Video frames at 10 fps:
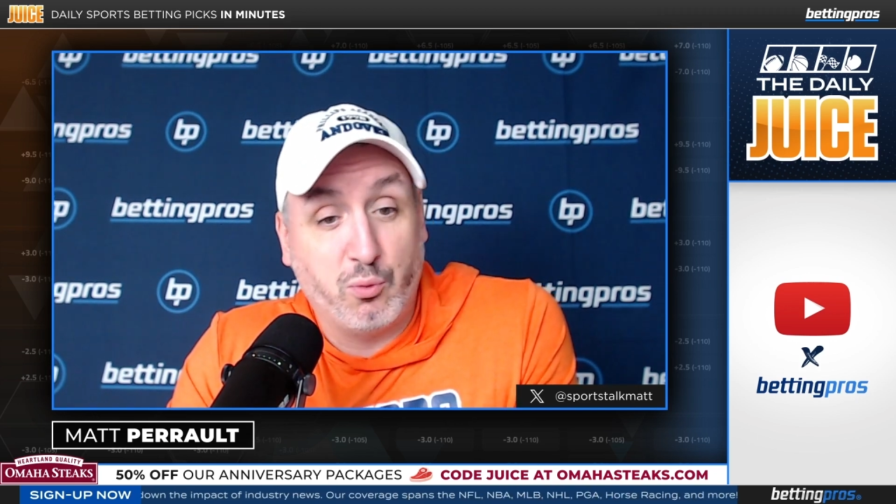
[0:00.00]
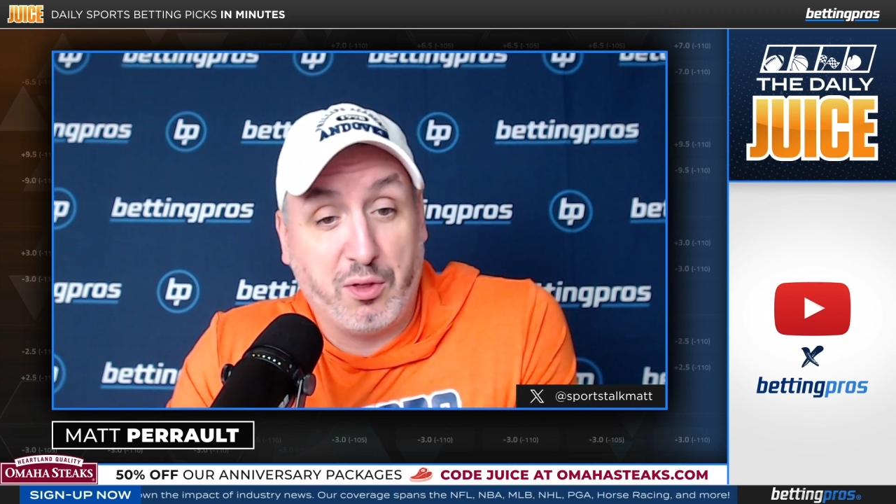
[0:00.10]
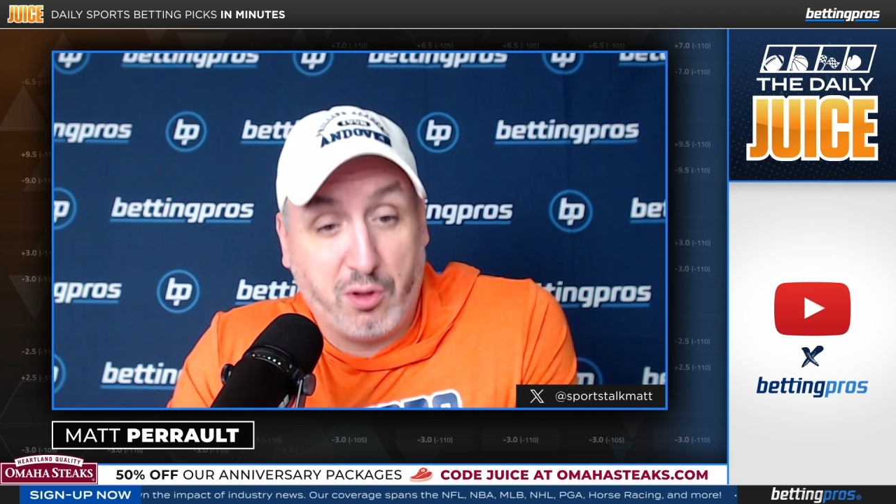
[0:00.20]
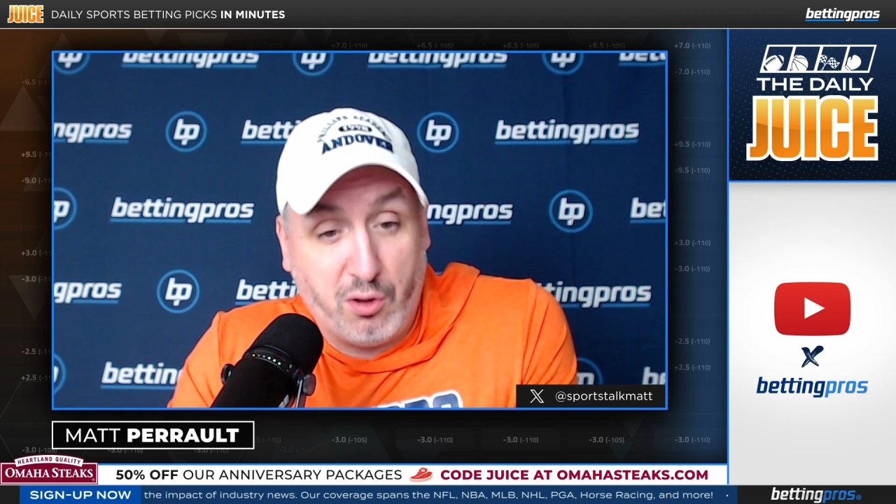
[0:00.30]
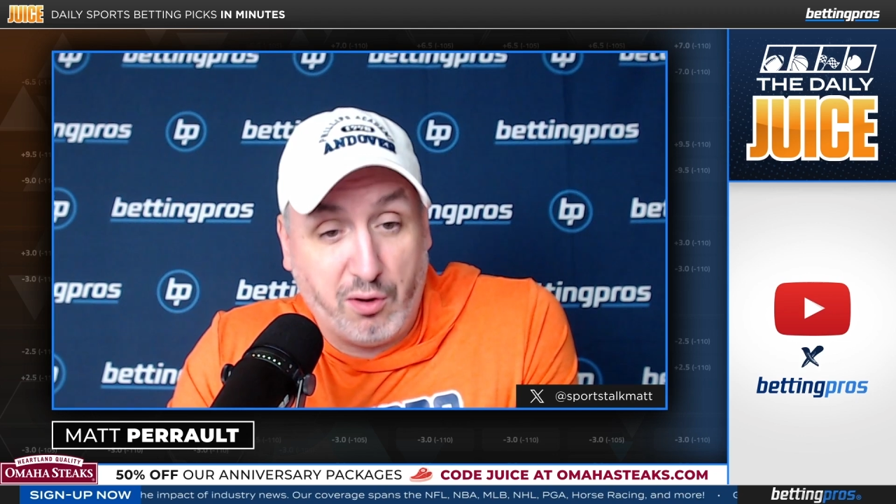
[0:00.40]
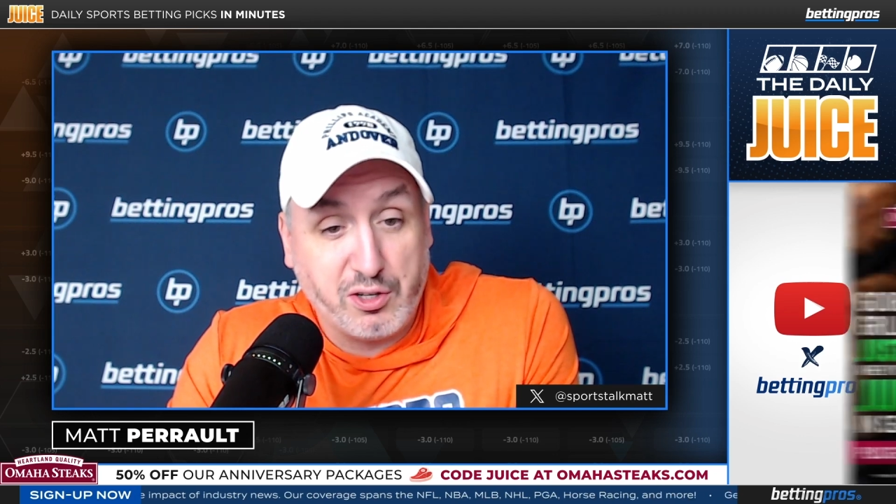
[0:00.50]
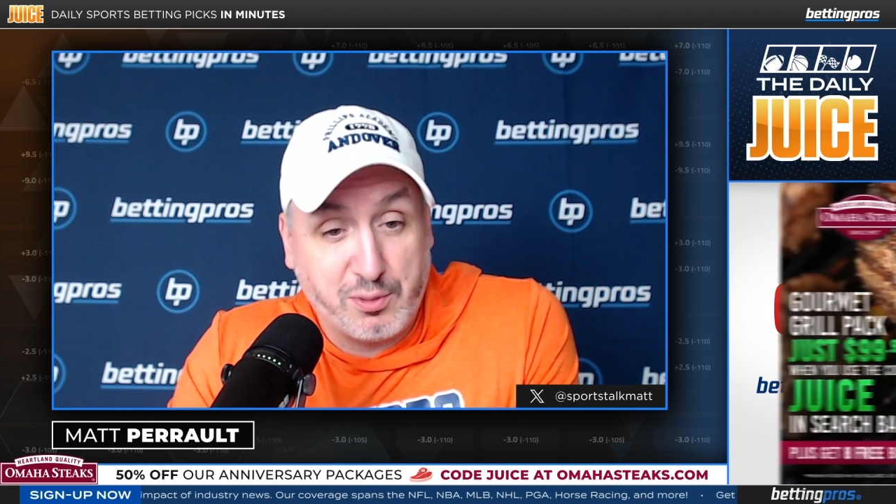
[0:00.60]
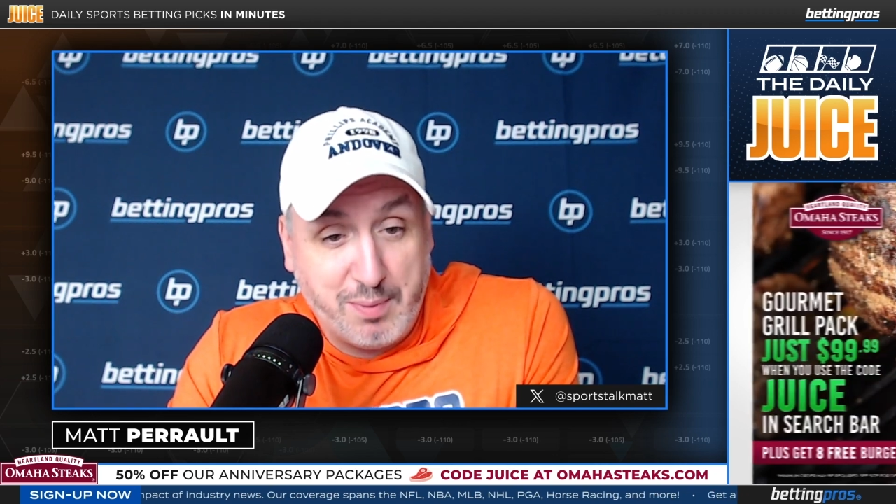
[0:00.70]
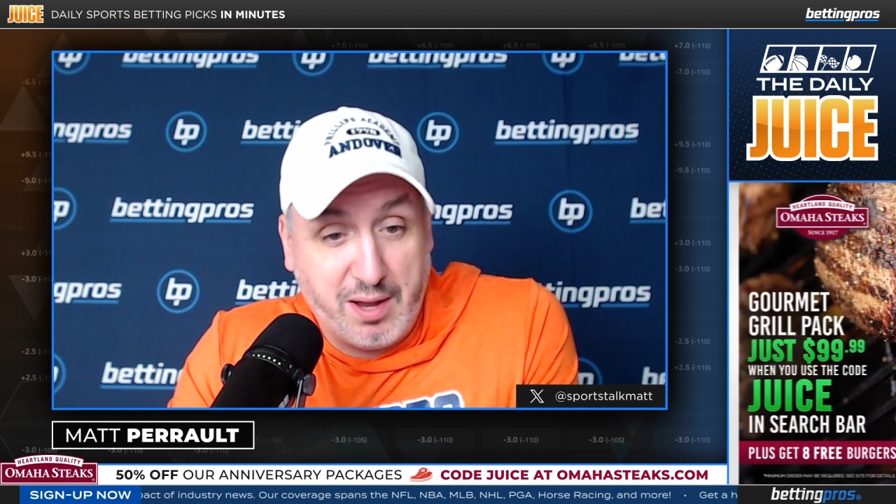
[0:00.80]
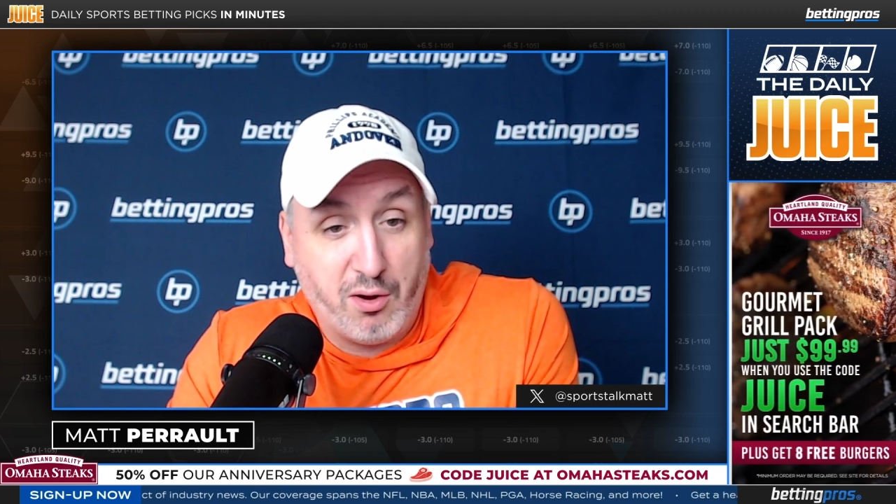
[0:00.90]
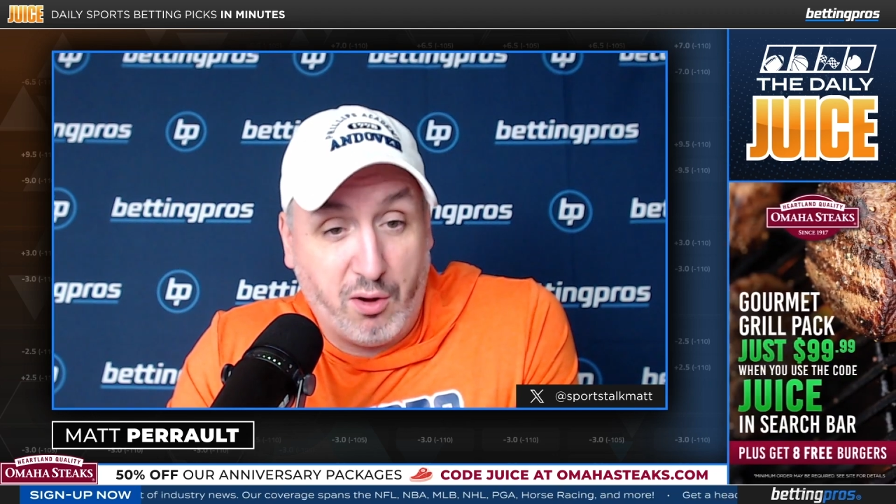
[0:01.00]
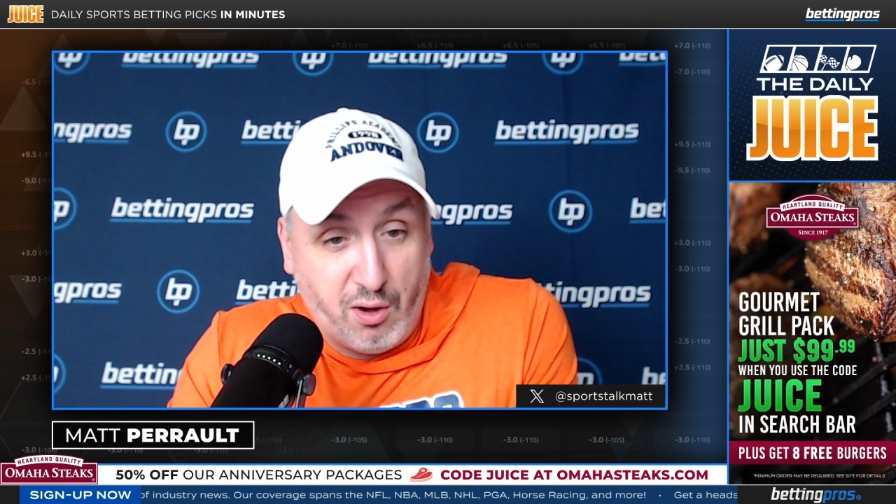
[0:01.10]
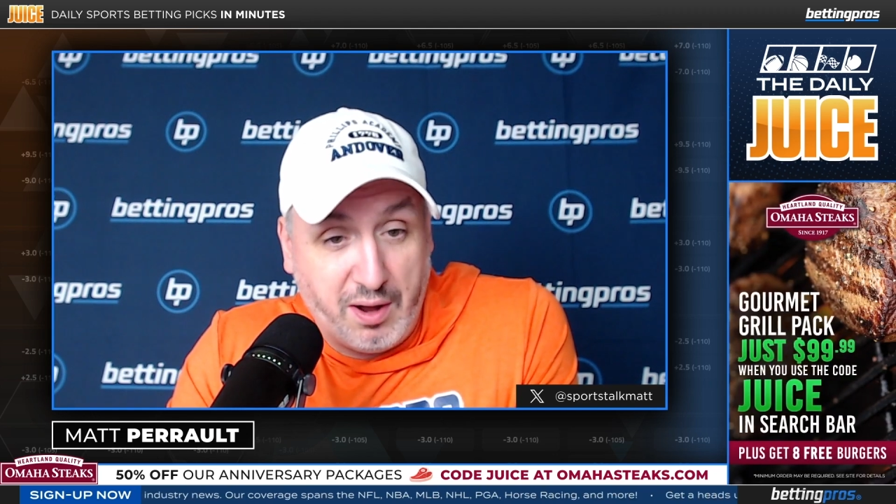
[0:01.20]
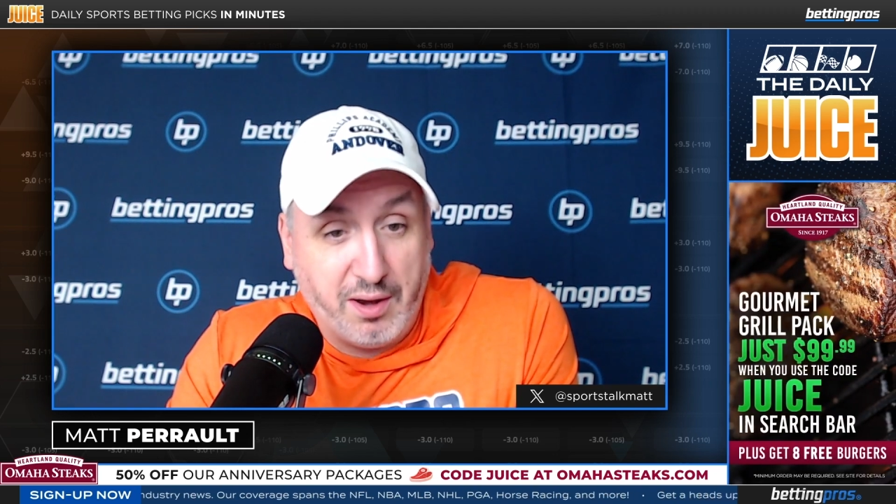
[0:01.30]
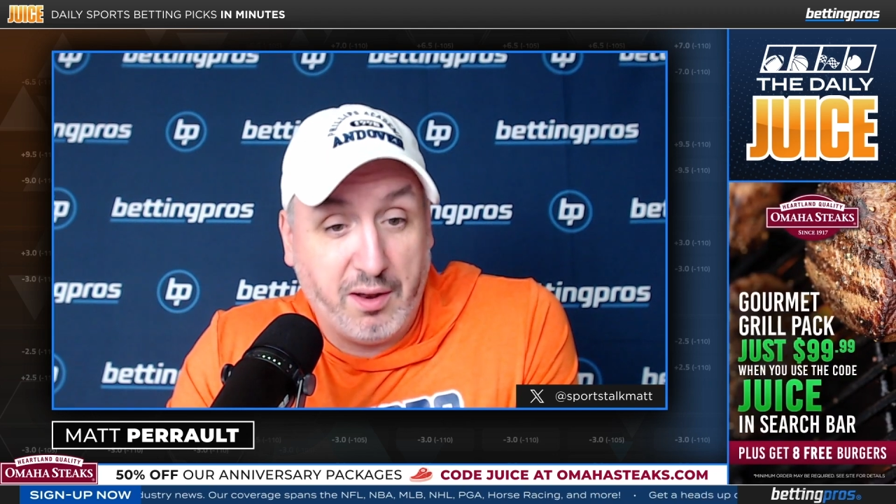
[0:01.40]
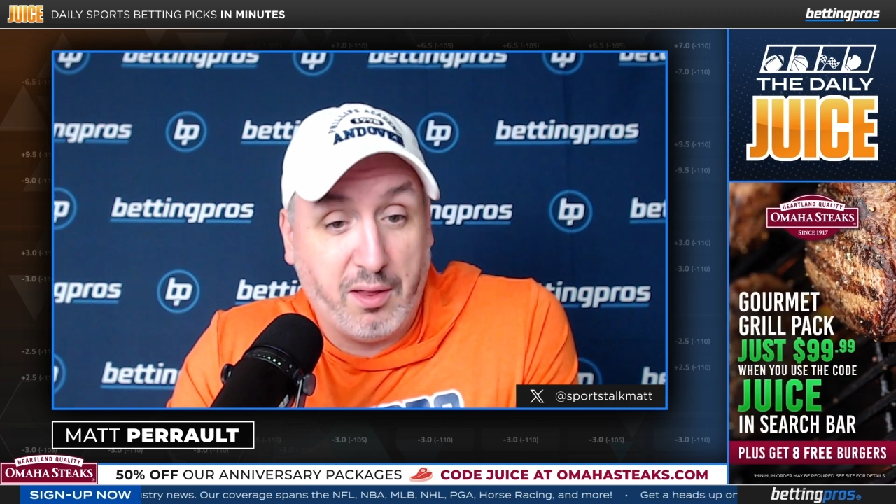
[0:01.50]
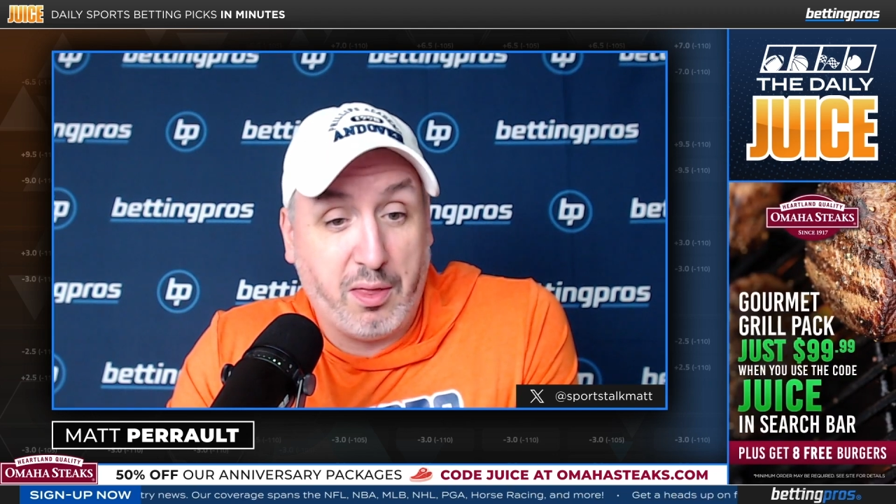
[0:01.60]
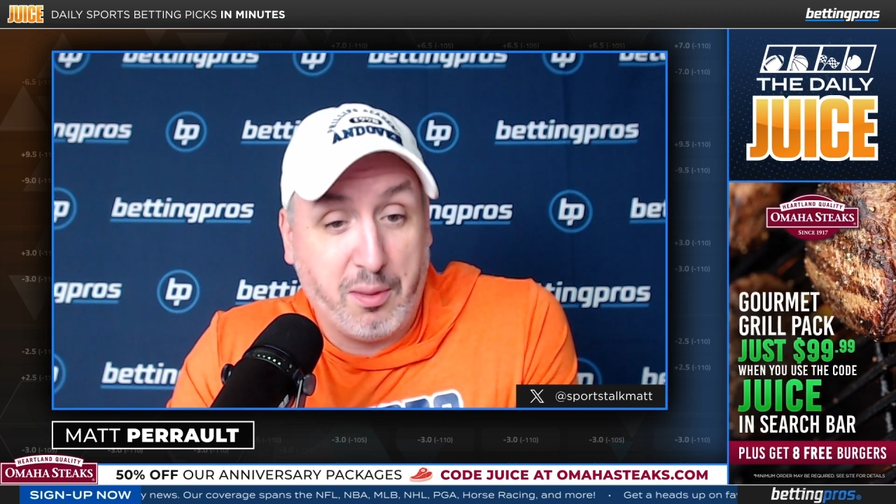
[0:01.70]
with Clark Schmidt on